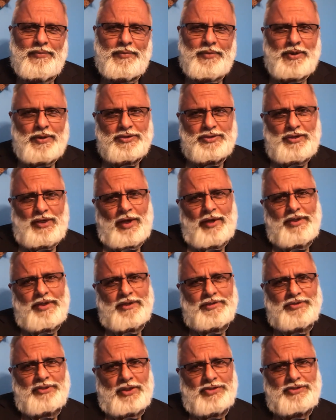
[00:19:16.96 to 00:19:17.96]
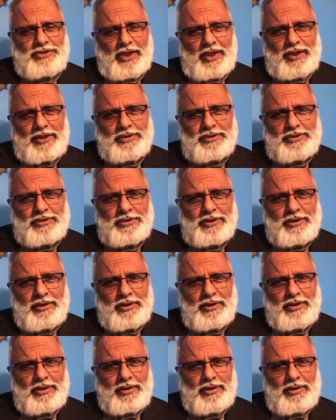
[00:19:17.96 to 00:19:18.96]
because God does not change.
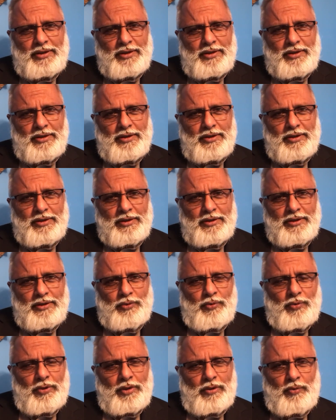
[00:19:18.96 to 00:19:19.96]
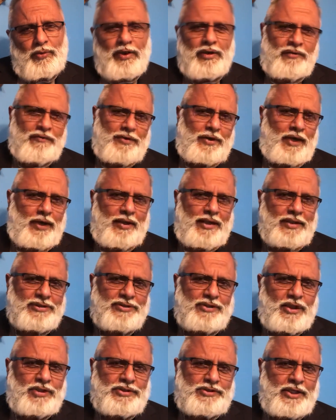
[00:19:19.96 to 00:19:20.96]
The, the will of God has
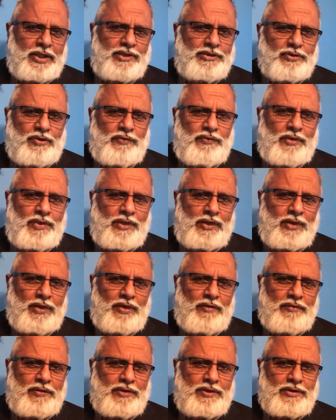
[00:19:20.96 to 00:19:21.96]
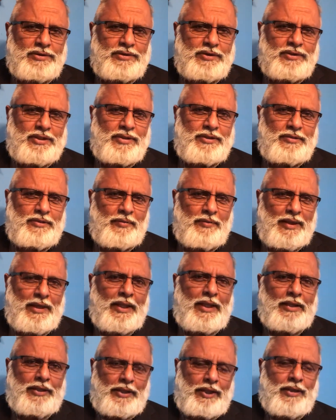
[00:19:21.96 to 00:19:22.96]
not changed over the over the, the, the
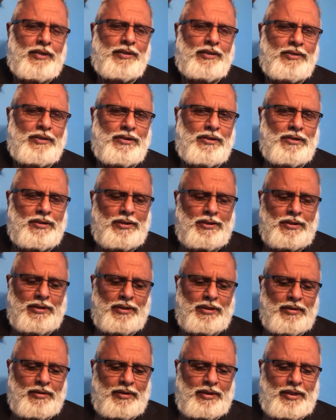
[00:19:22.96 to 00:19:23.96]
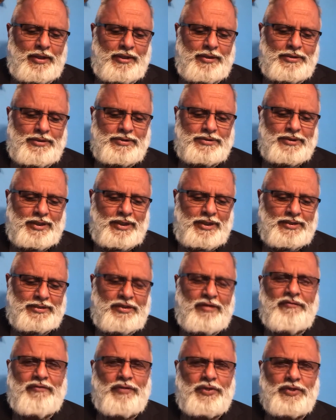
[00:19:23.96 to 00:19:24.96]
millennia. He's He's
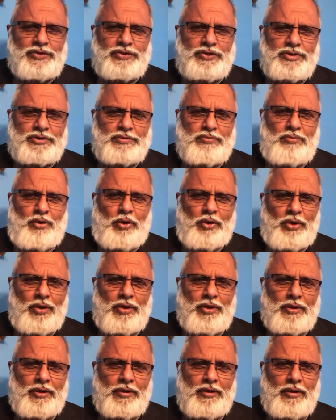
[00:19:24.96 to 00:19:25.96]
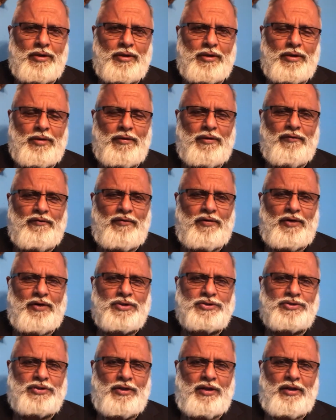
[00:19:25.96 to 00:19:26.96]
given us this book for
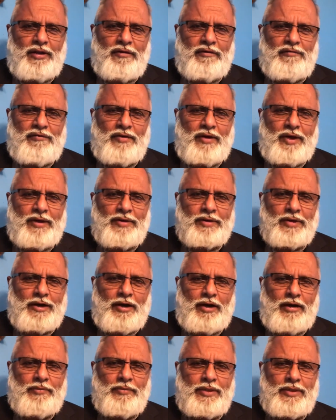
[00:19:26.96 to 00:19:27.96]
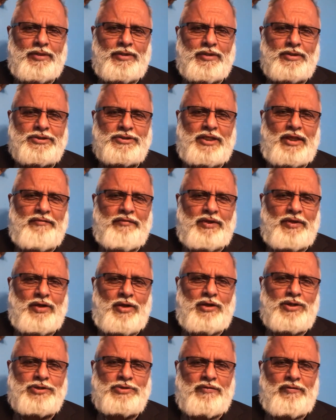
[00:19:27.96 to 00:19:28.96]
us to live and to come into a saving
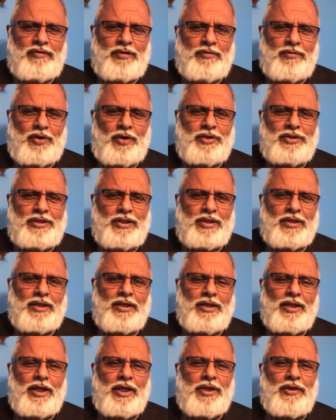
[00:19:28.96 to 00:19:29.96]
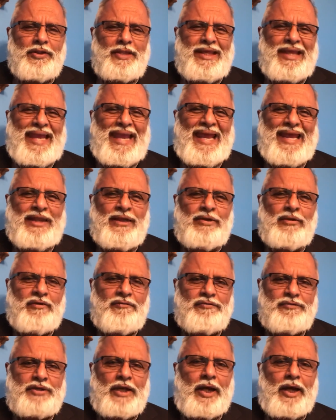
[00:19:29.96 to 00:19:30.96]
knowledge of Him until the end
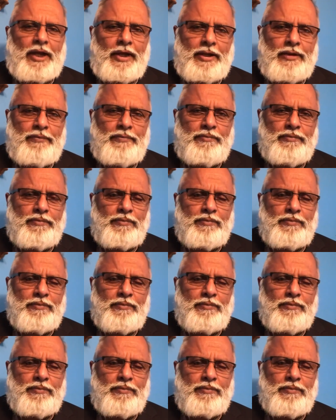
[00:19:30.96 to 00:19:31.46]
of time